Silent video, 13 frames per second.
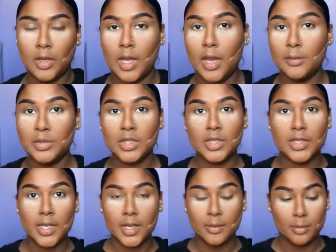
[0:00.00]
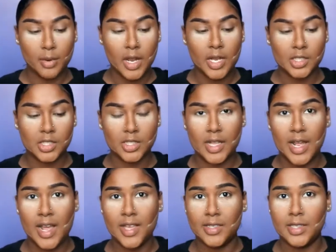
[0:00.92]
Now I'm just going to take a brush
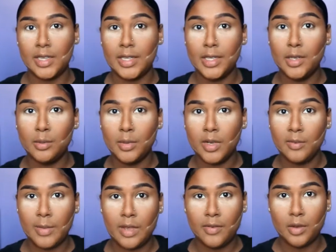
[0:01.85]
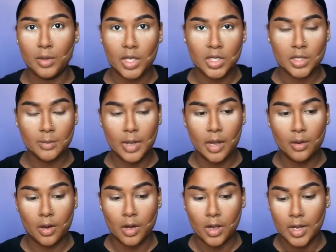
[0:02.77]
that has a little bit of my foundation
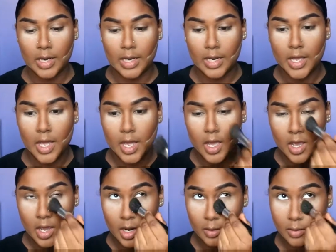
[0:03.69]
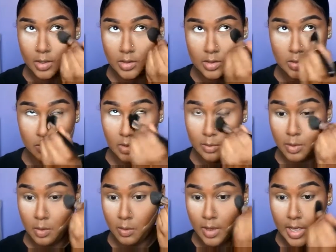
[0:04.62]
powder on it and I'm going to
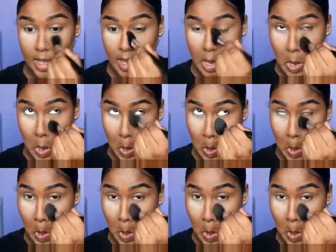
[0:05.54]
sweep away